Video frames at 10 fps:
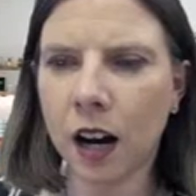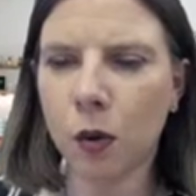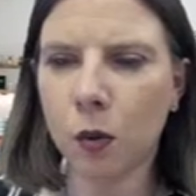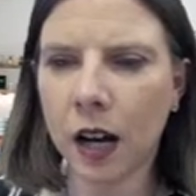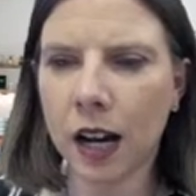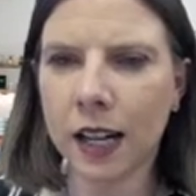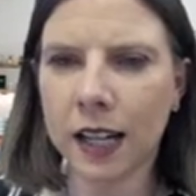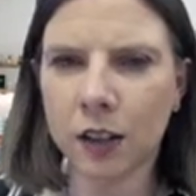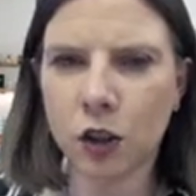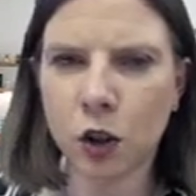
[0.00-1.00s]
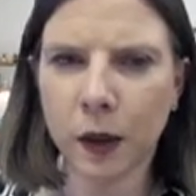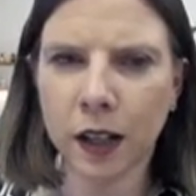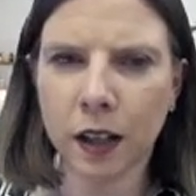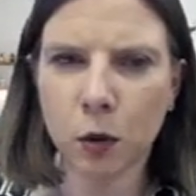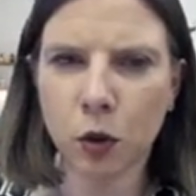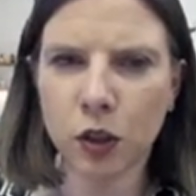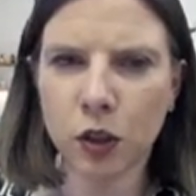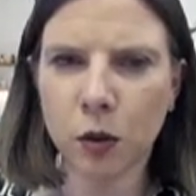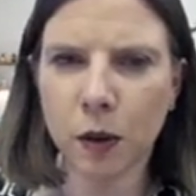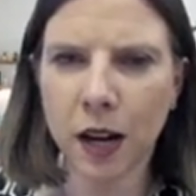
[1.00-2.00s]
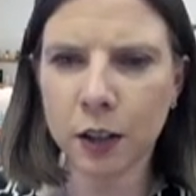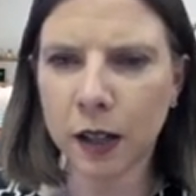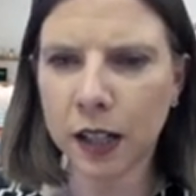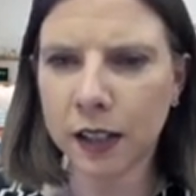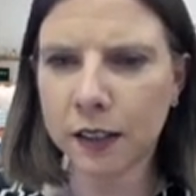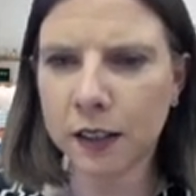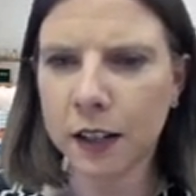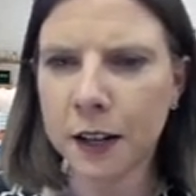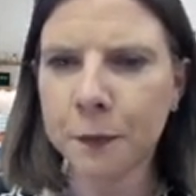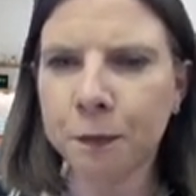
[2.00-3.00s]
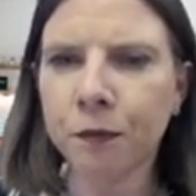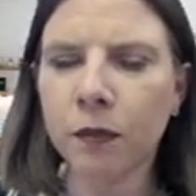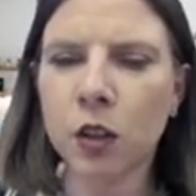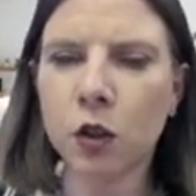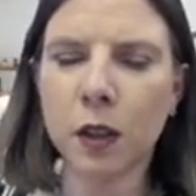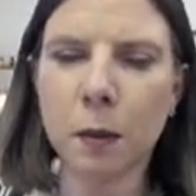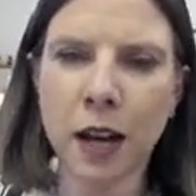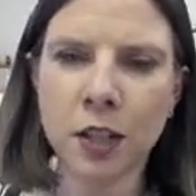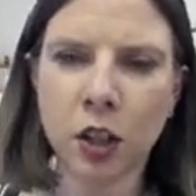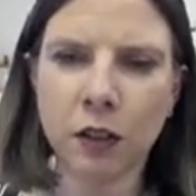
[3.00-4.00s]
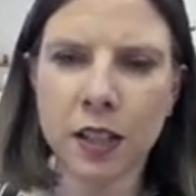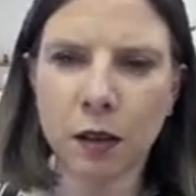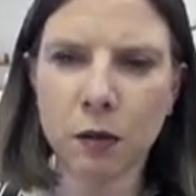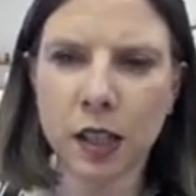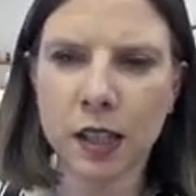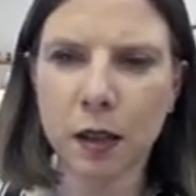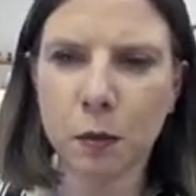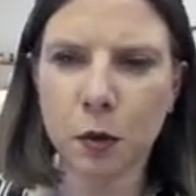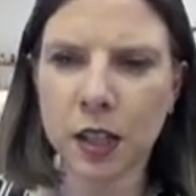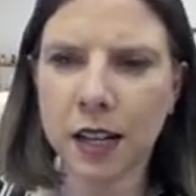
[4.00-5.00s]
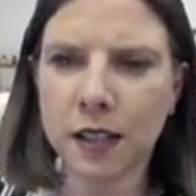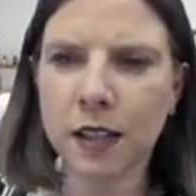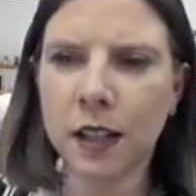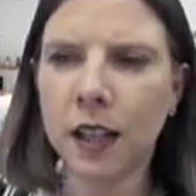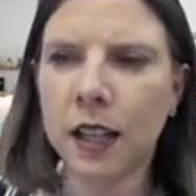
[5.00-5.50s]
how uh, it is doing. I'm going to do annualized. So in the past year, it's down sixteen percent.